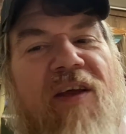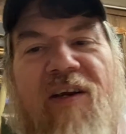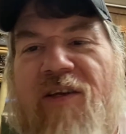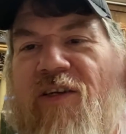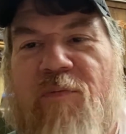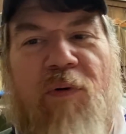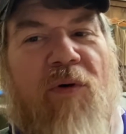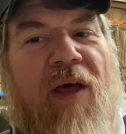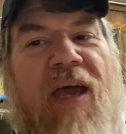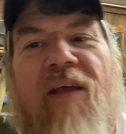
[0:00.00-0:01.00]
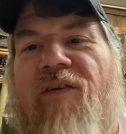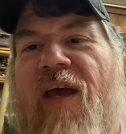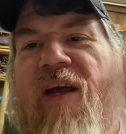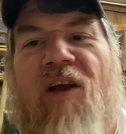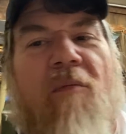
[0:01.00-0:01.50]
there, you just pull the handle
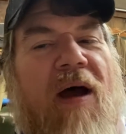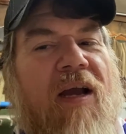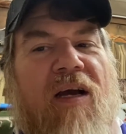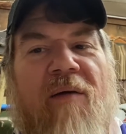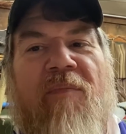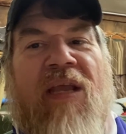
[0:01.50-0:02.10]
down and go back up.